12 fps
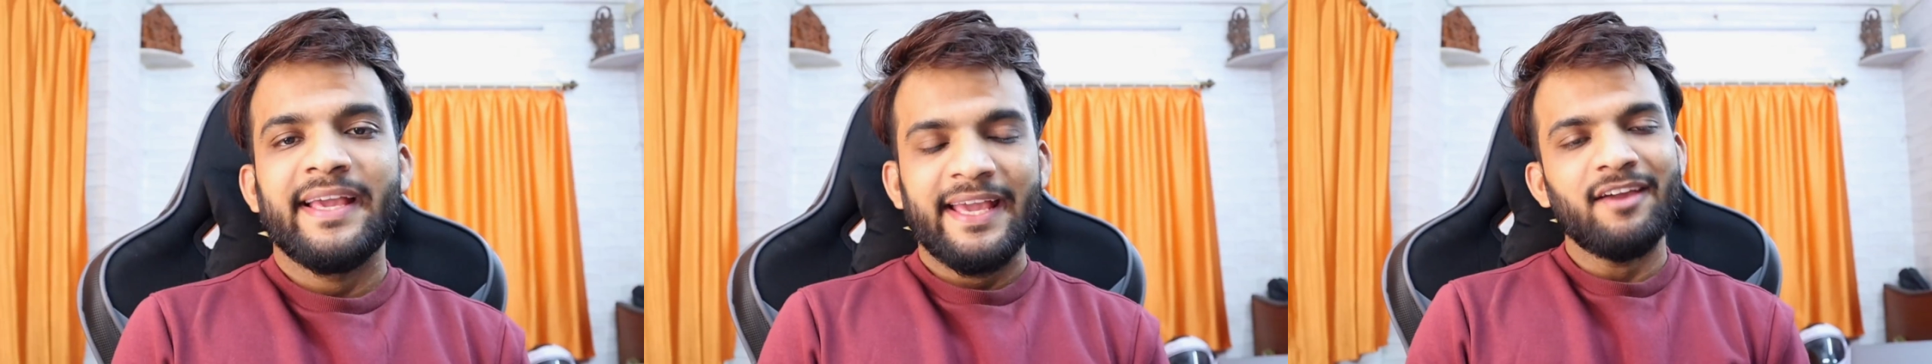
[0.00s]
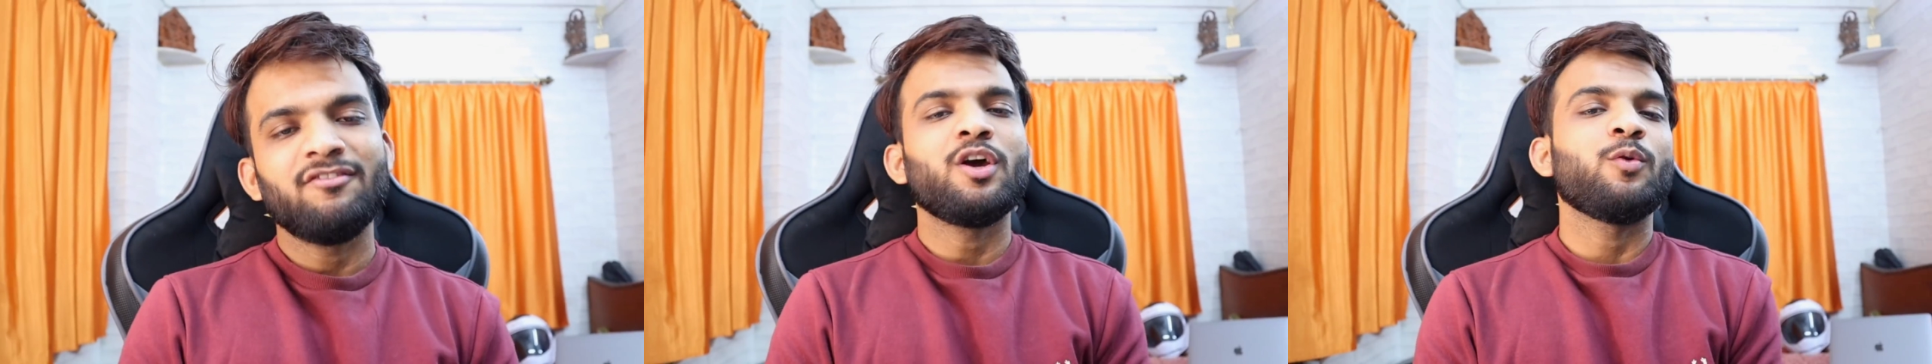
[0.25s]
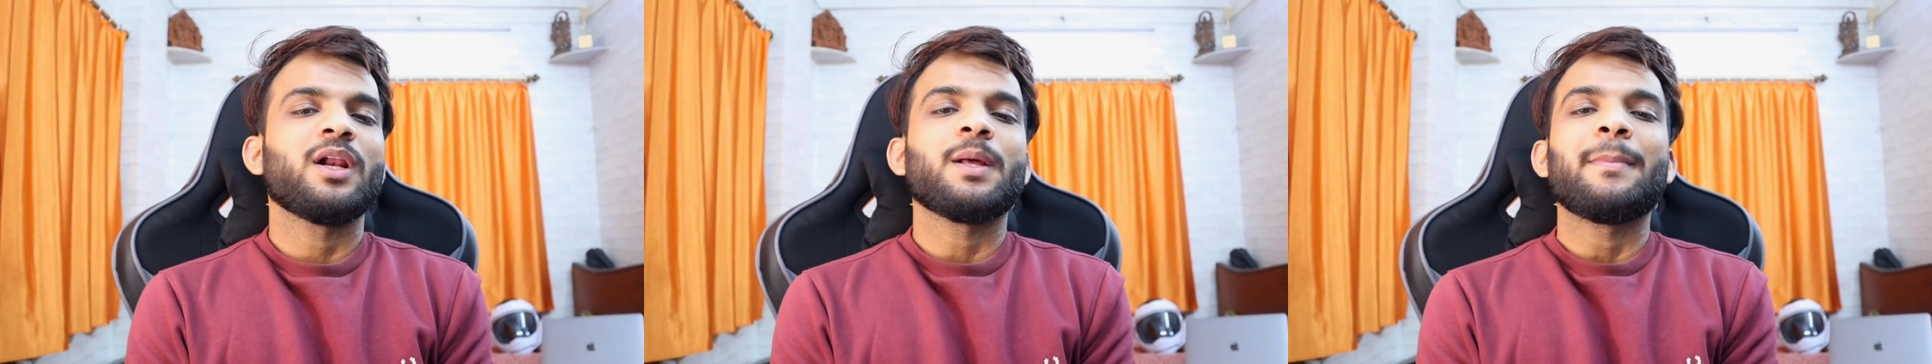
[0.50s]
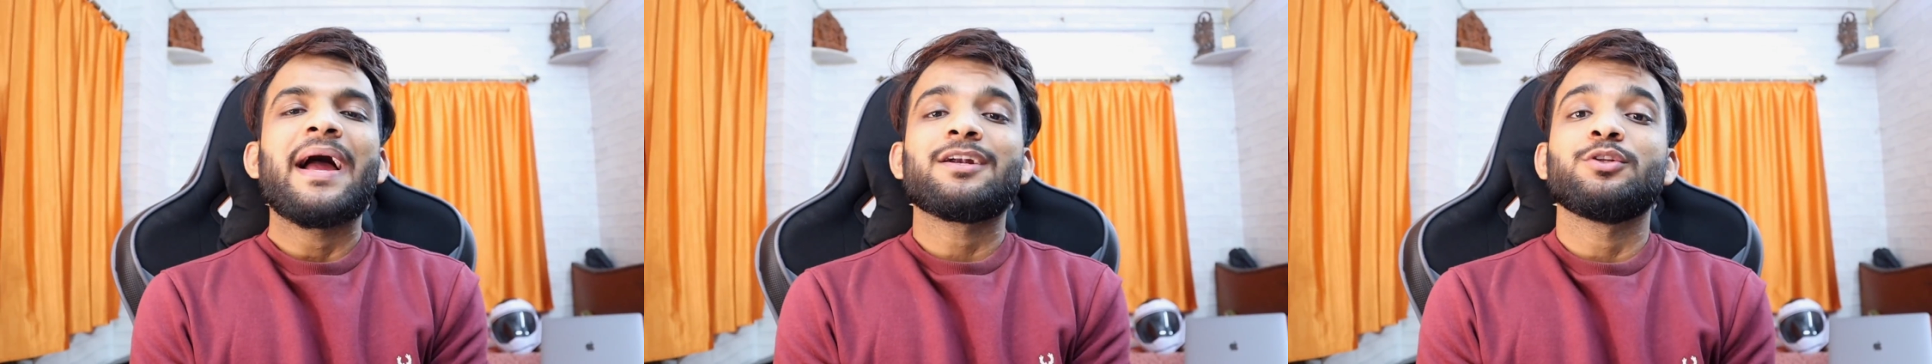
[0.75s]
Hey everyone, welcome
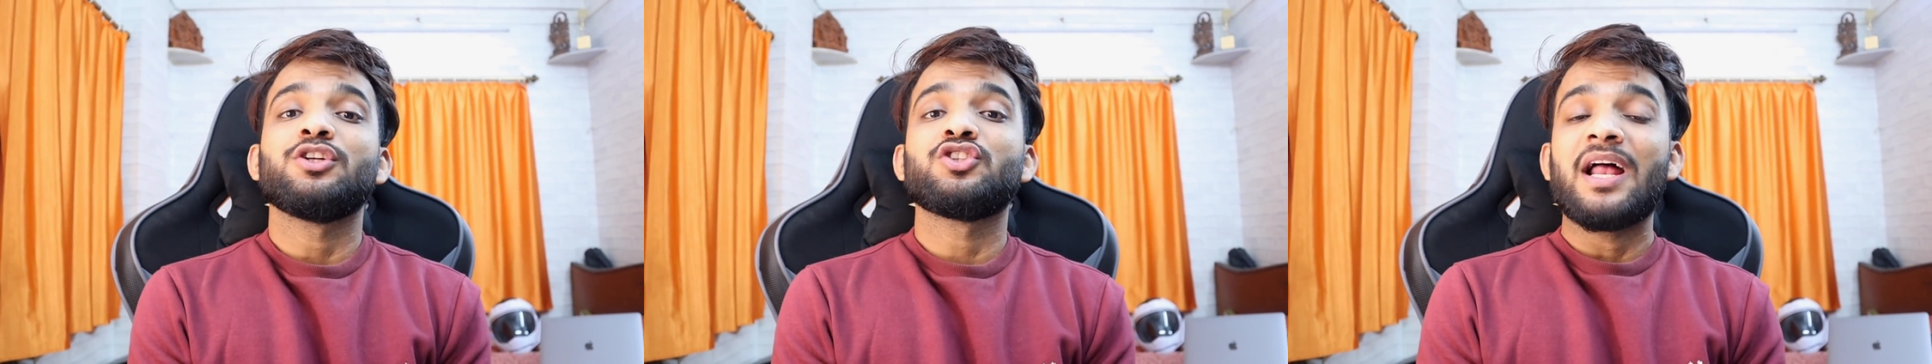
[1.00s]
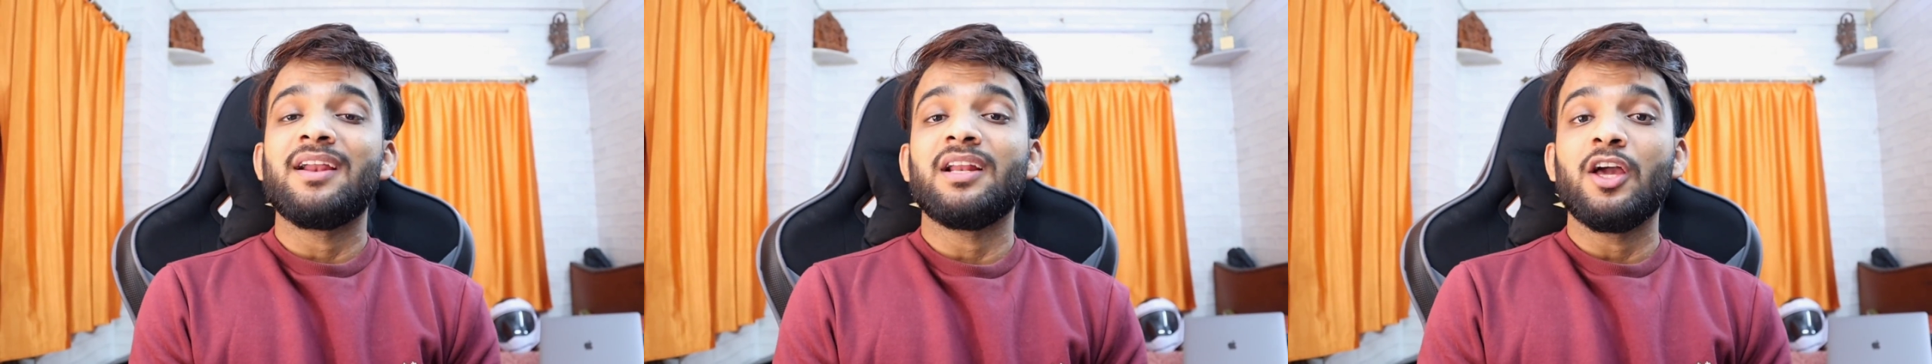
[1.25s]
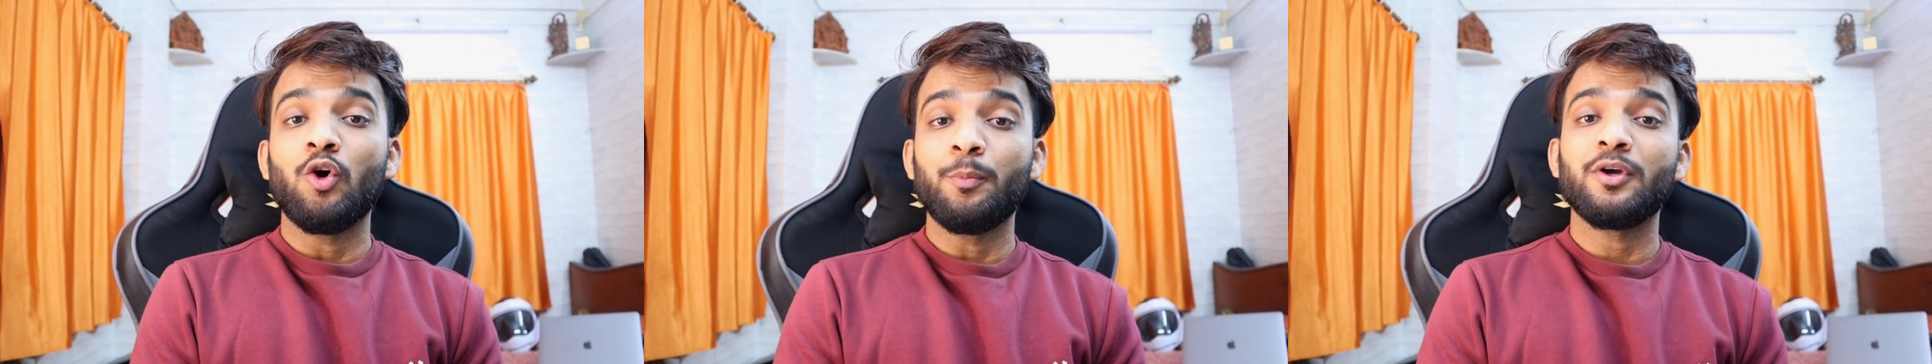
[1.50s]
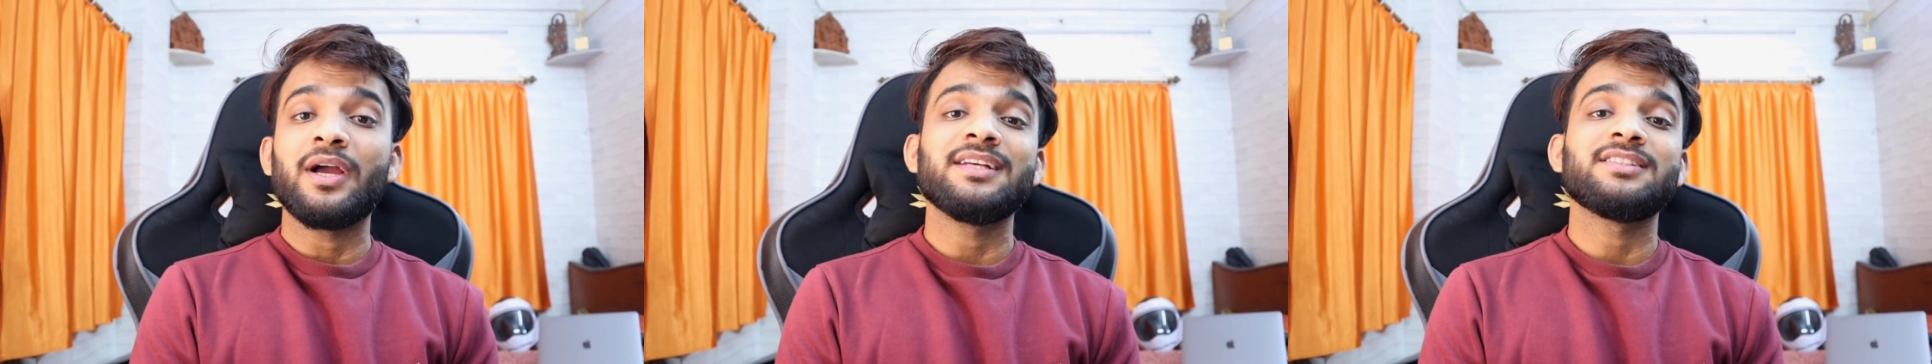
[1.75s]
back to the channel. I hope
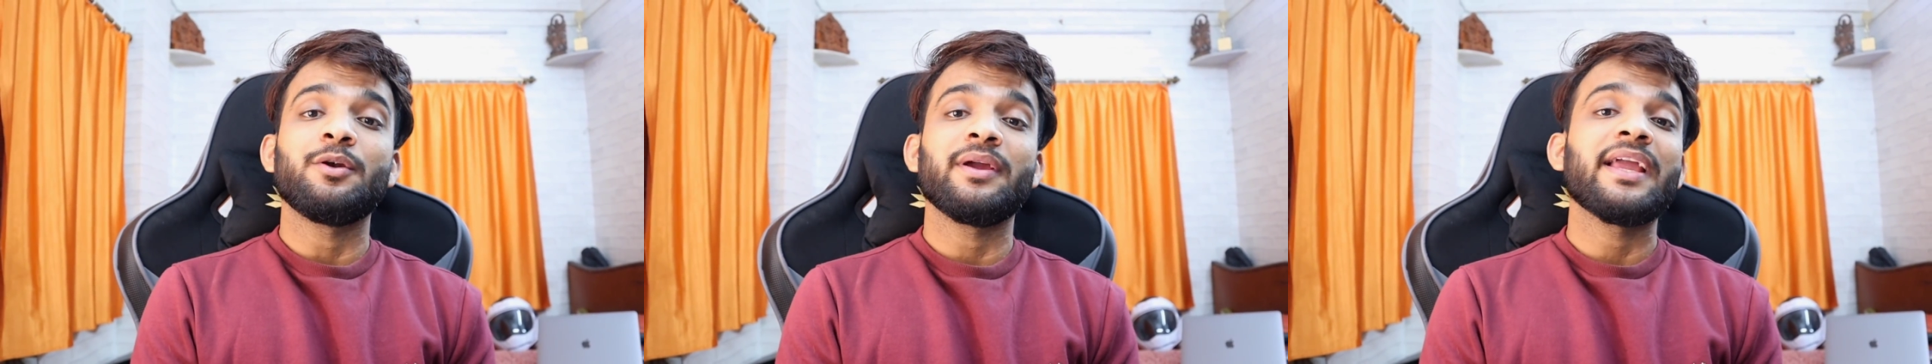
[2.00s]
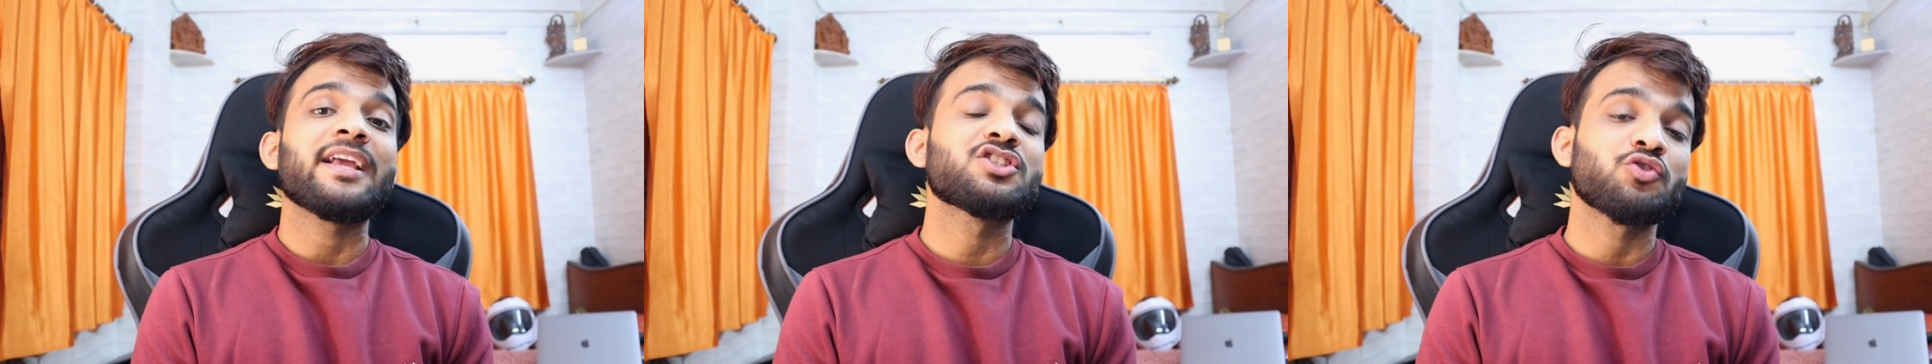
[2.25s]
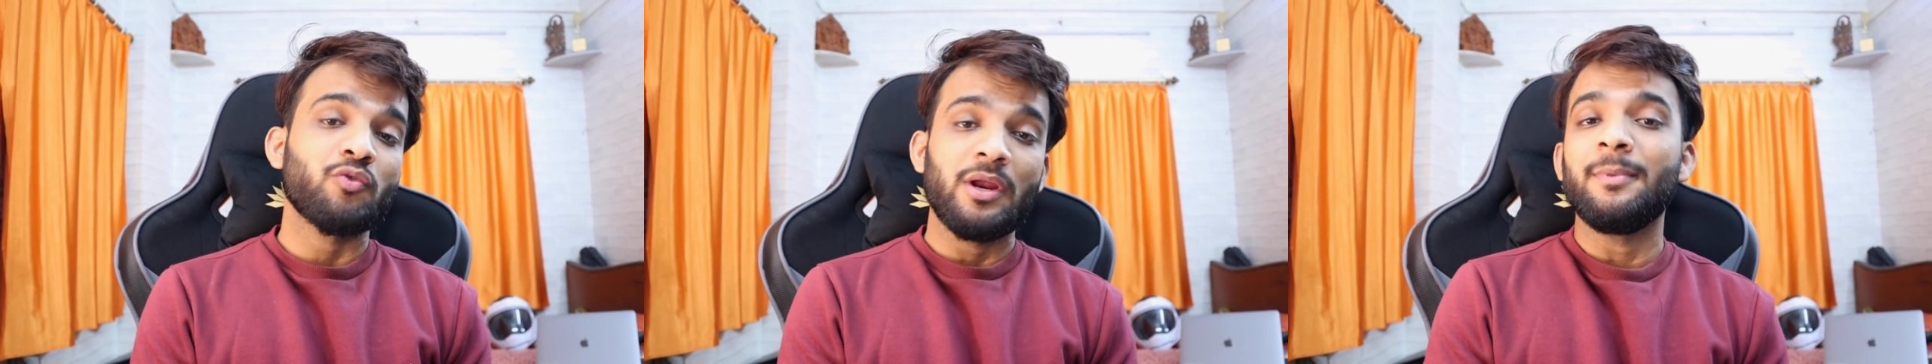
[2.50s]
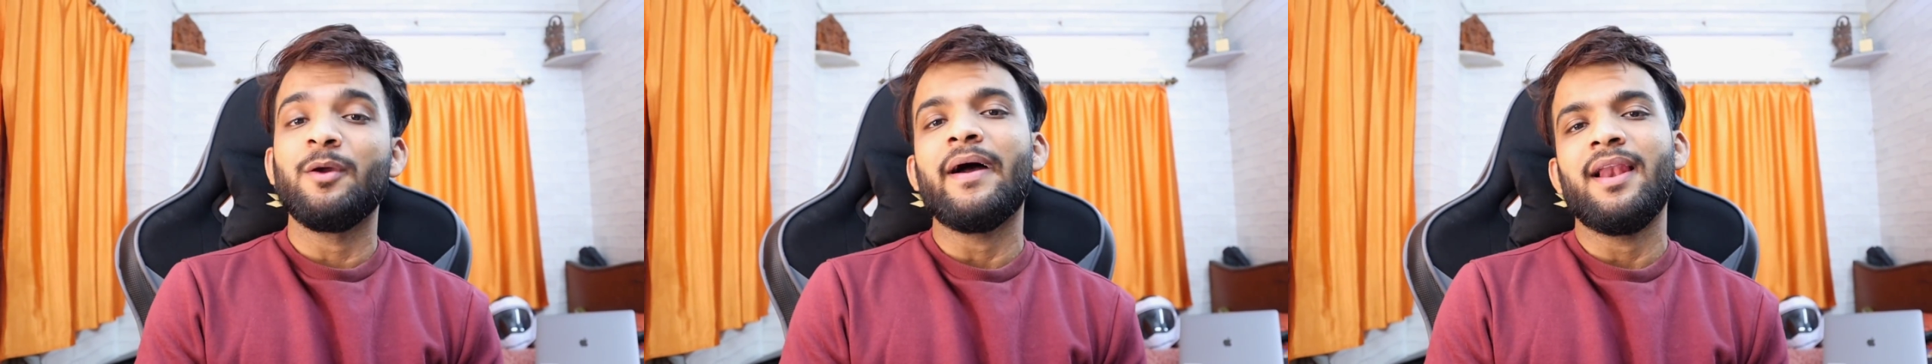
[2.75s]
you guys are doing
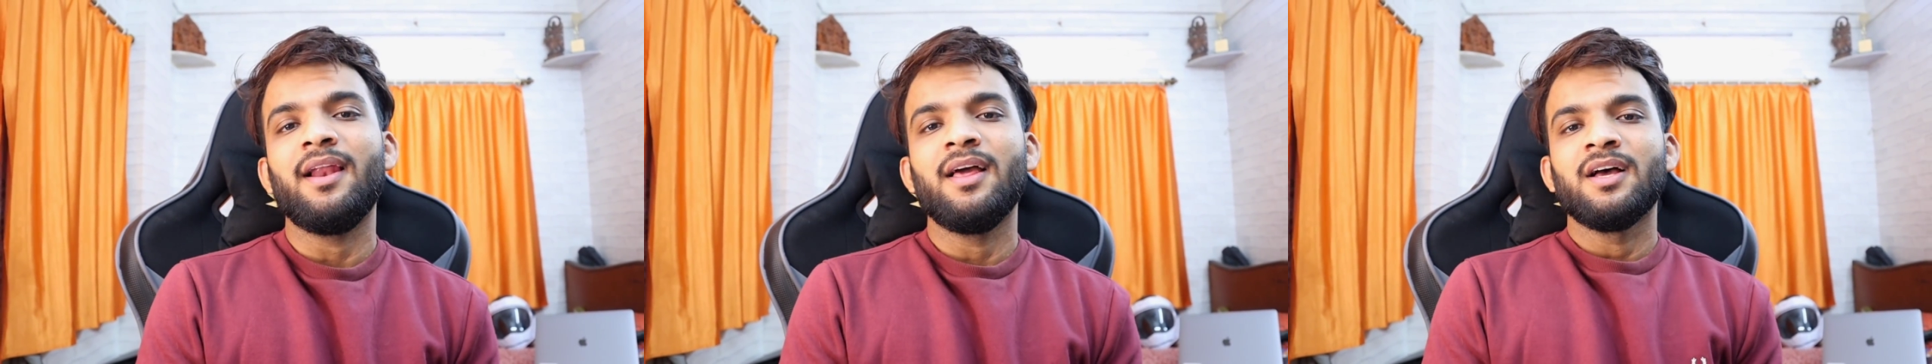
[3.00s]
extremely well.